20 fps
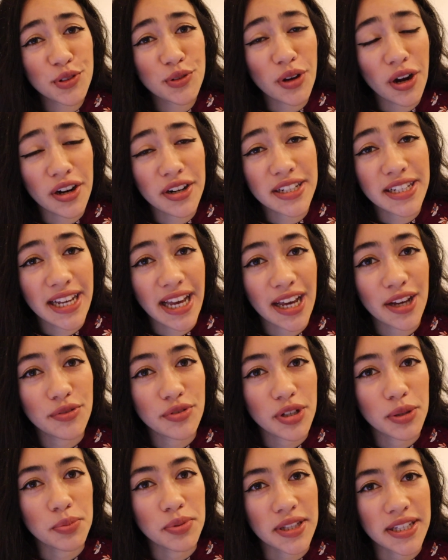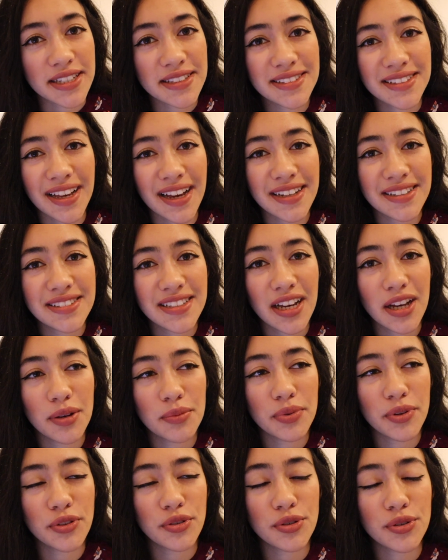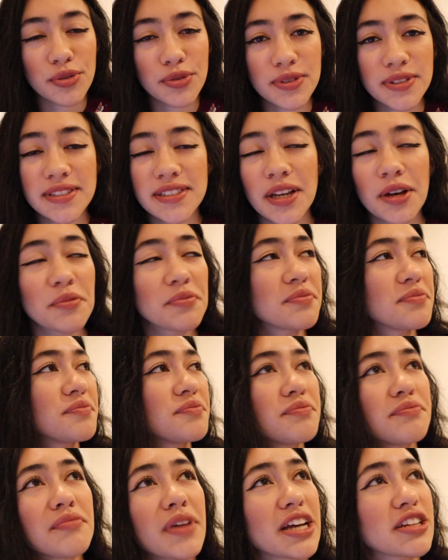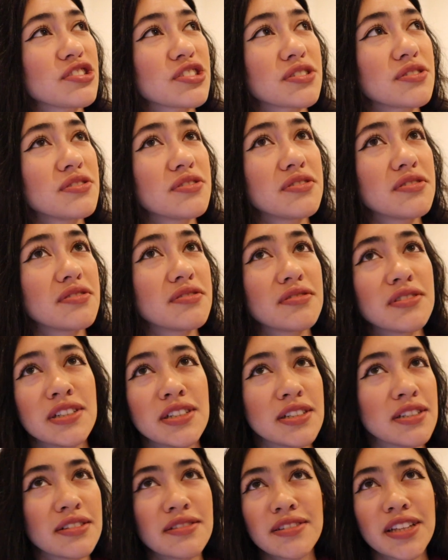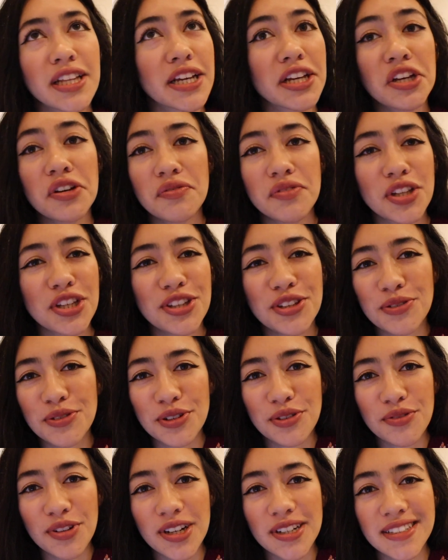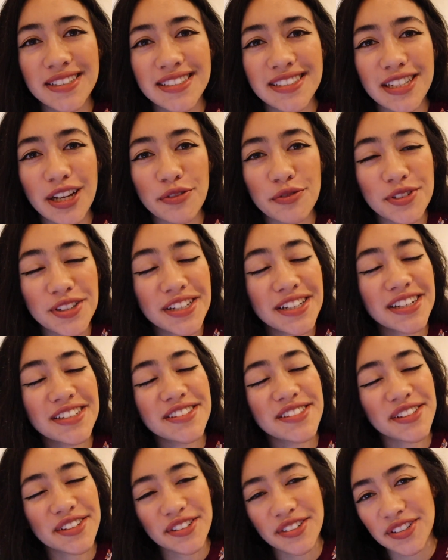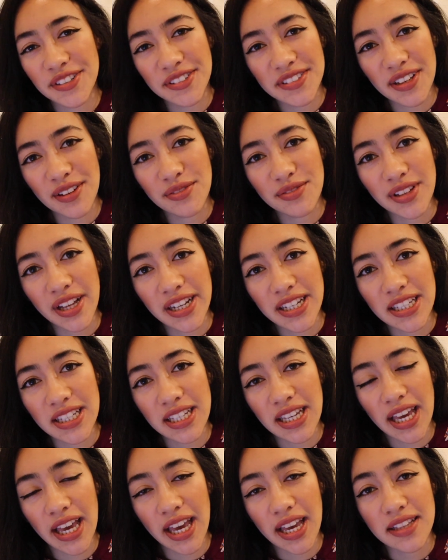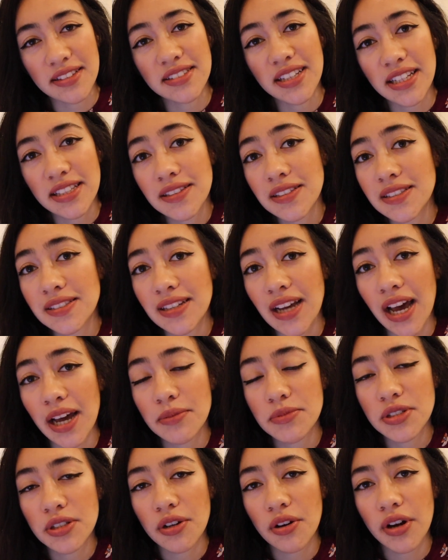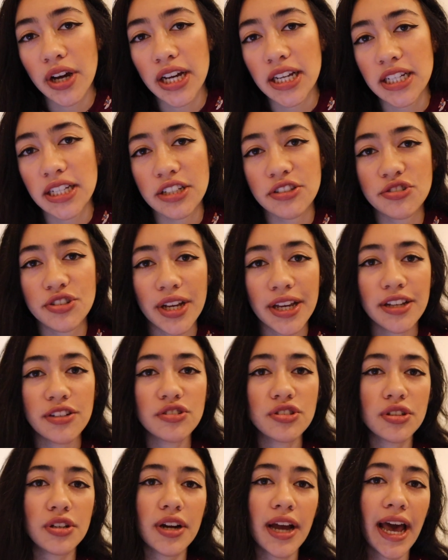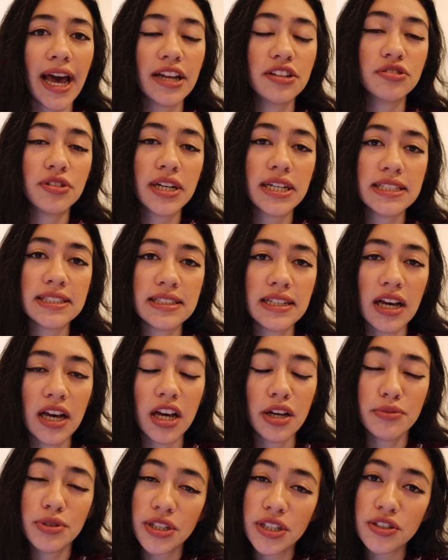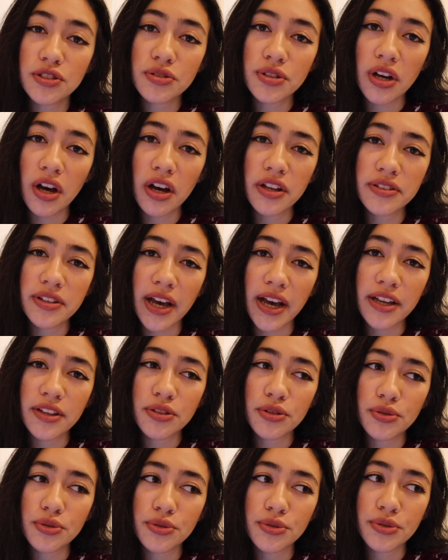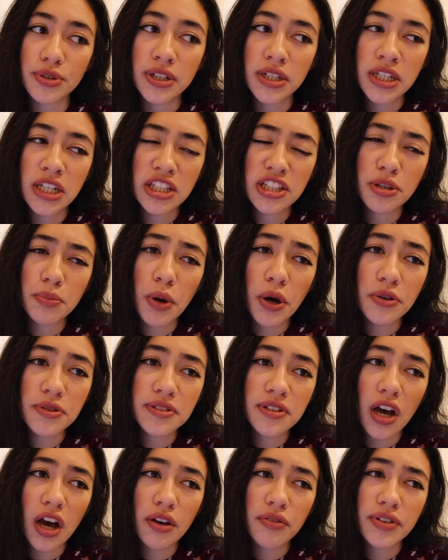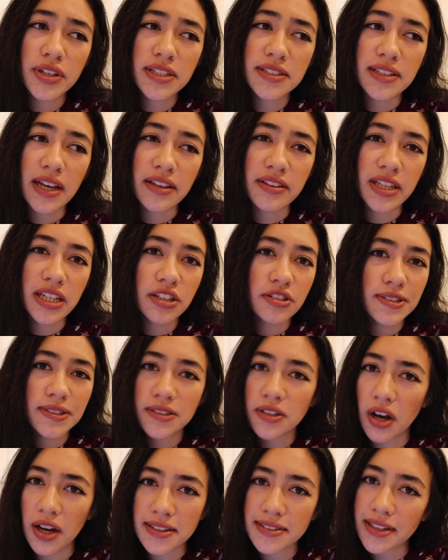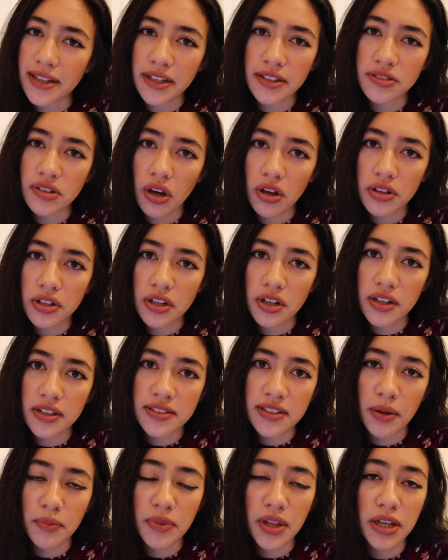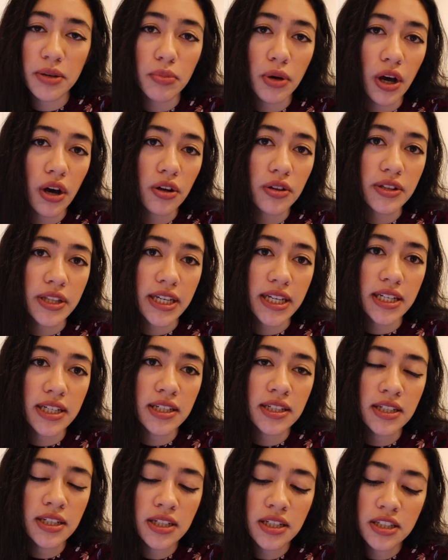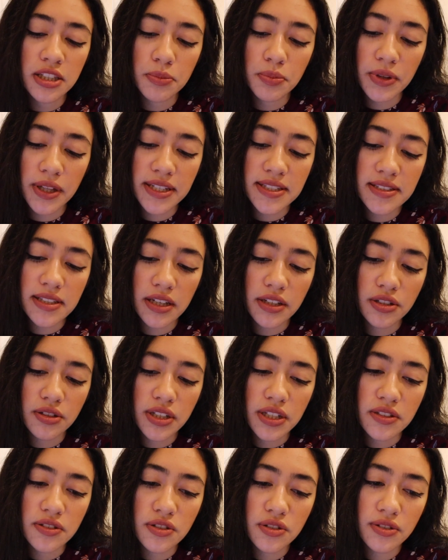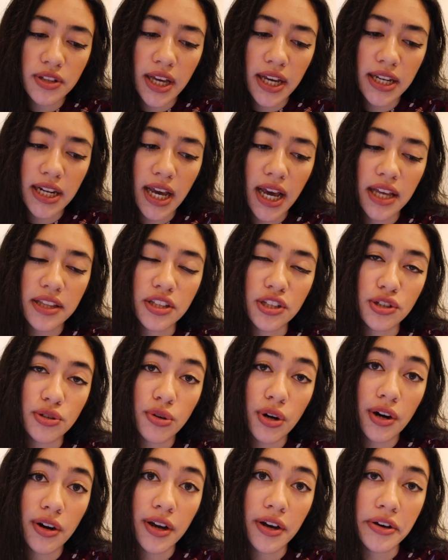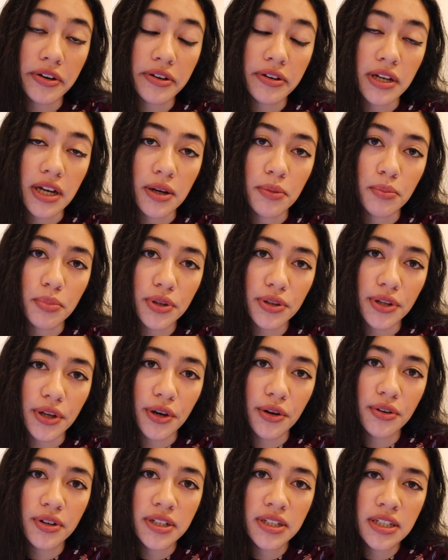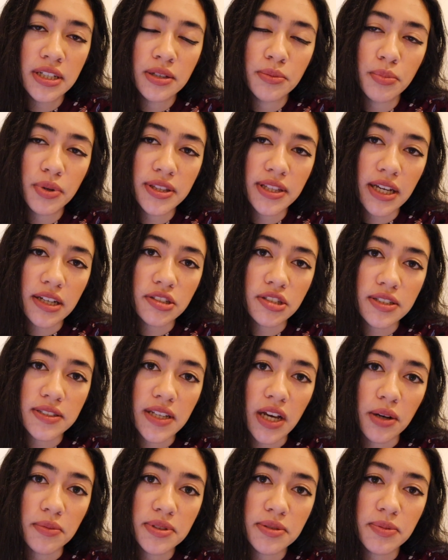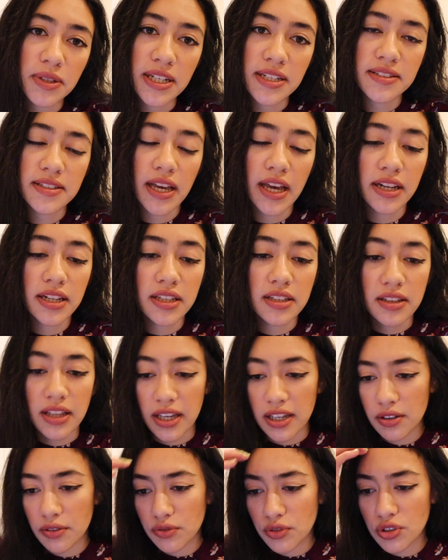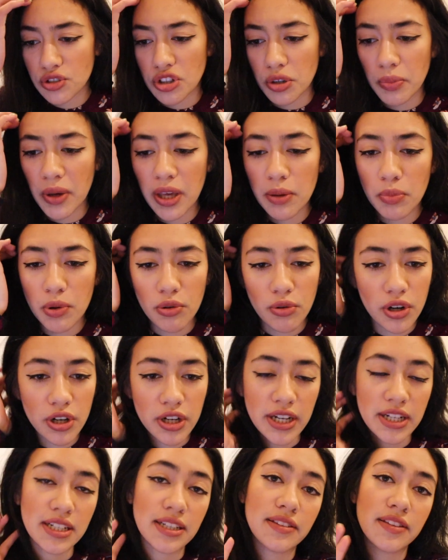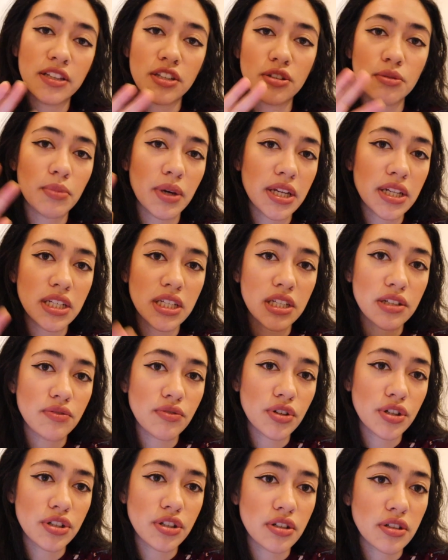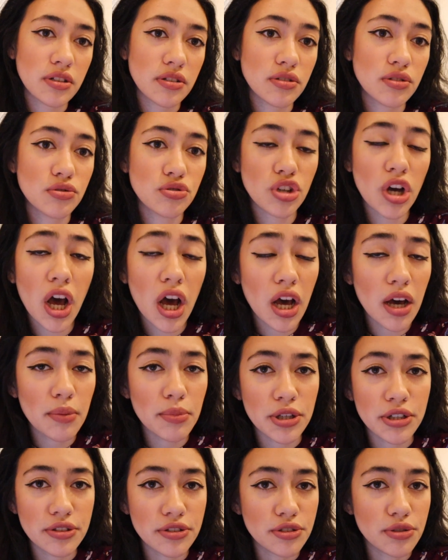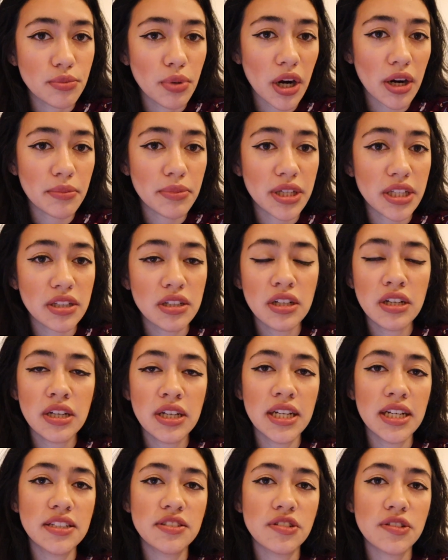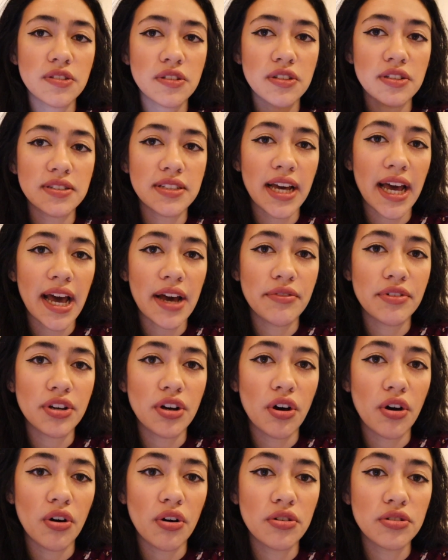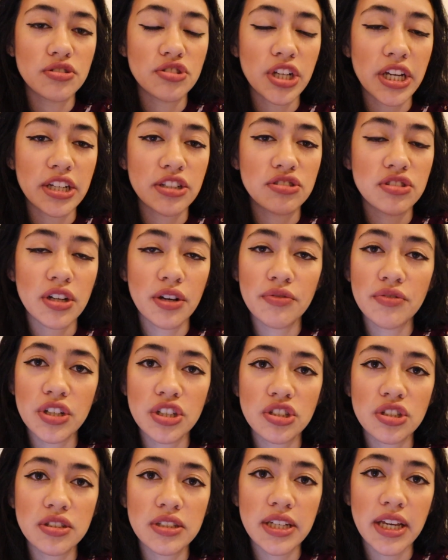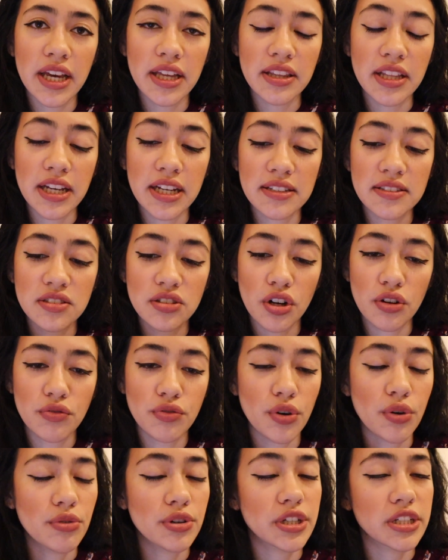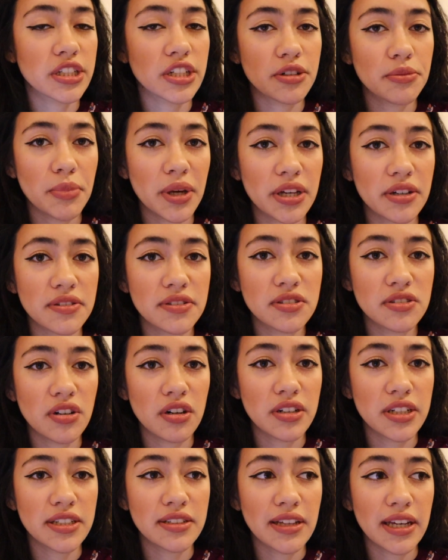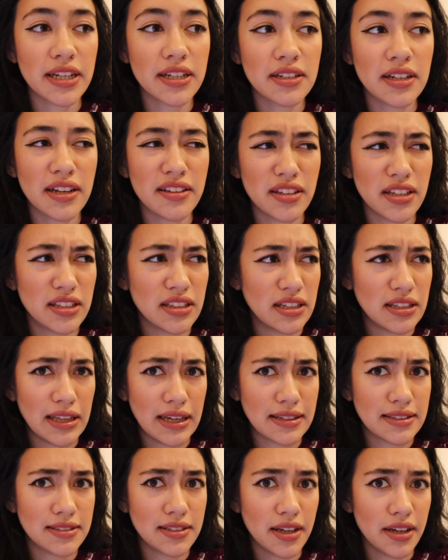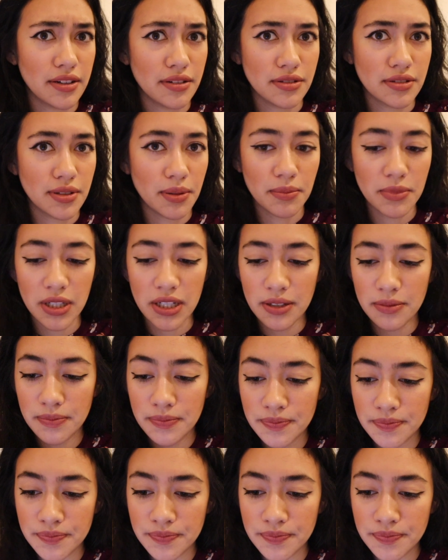you already have a place lined up through some magical thing of the universe, definitely consider yourself lucky and take this time to go ahead and change your address. You can do it online through the post office. I think it just costs like $1 or something, but I'll link the place that you can do that at, the URL below. But that just helps because any like future paperwork, anything you may need for your new job or your new apartment, it's just good to have it all changed officially, and they could start forwarding your mail starting like I think the next day or something.